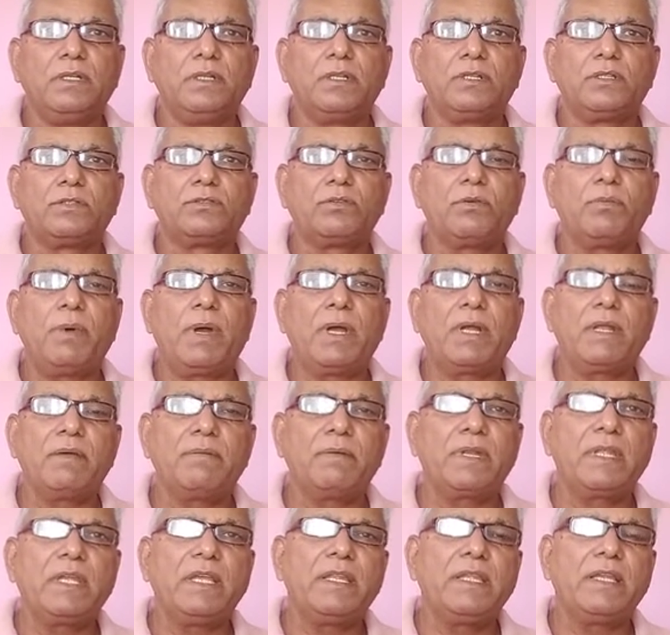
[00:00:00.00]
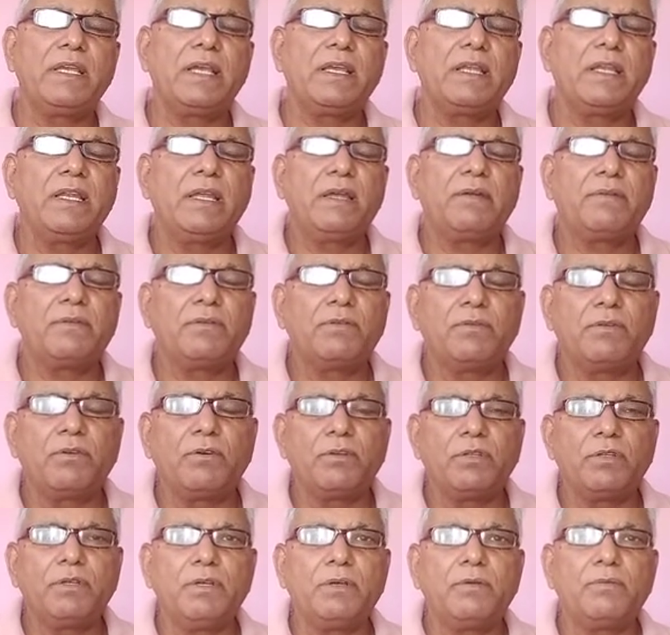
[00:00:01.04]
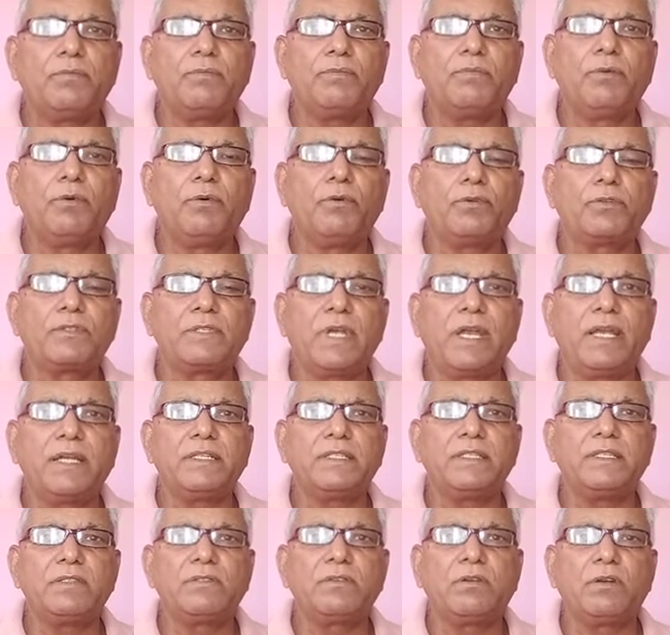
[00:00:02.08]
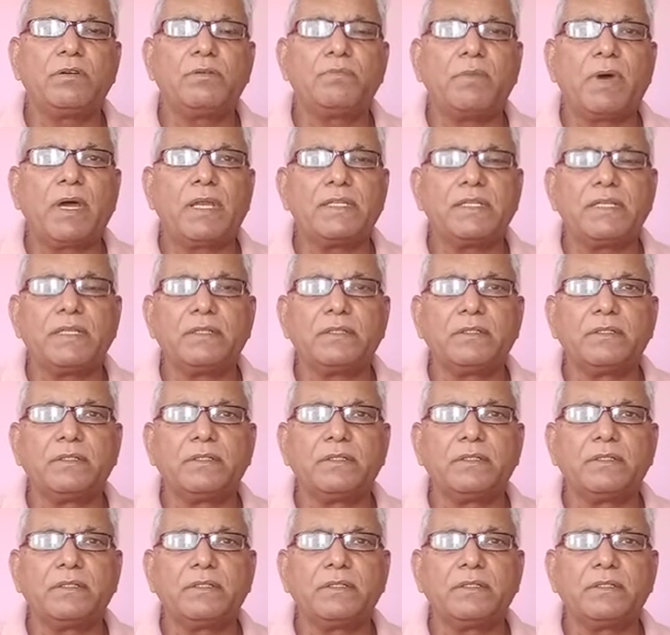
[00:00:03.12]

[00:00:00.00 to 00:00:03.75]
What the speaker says: So whatever area is left on all 4 sides is called margin.